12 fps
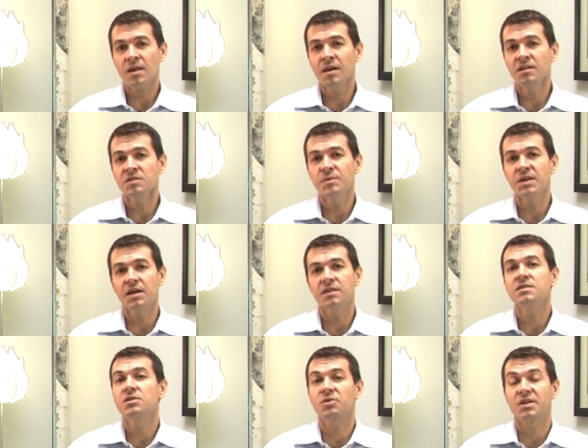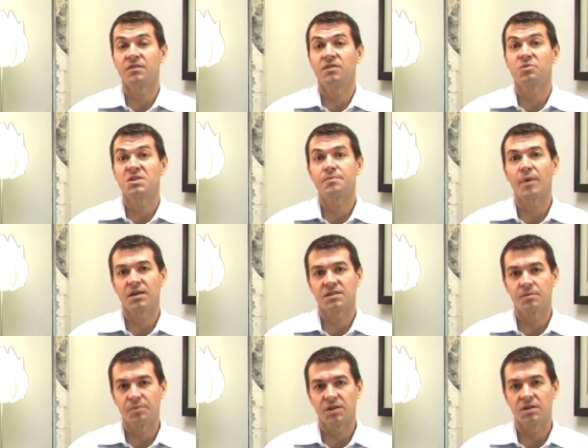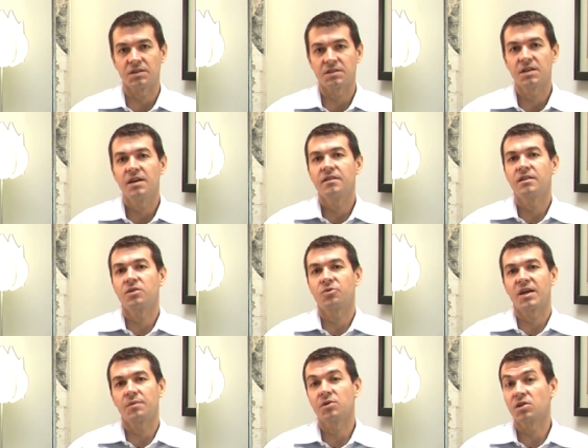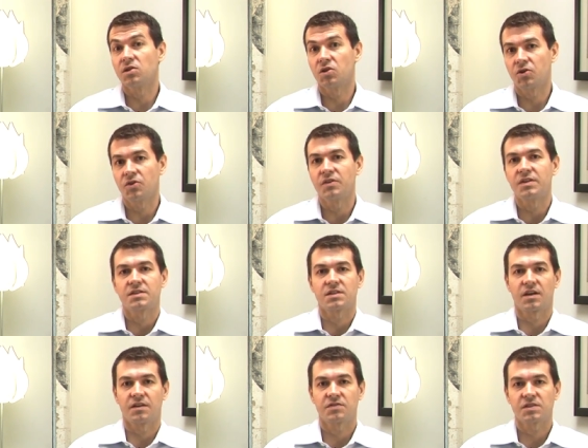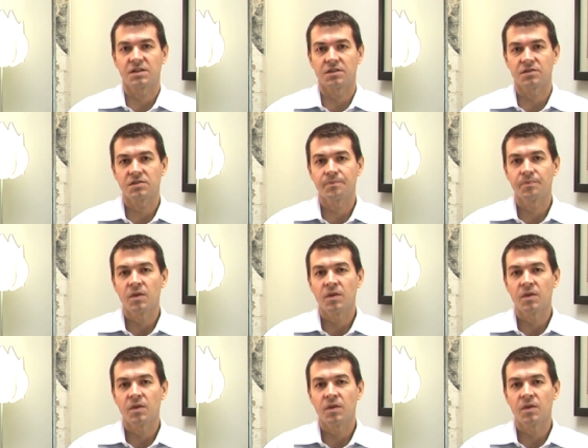And it's because they were given responsibilities that they were able to learn these life skills.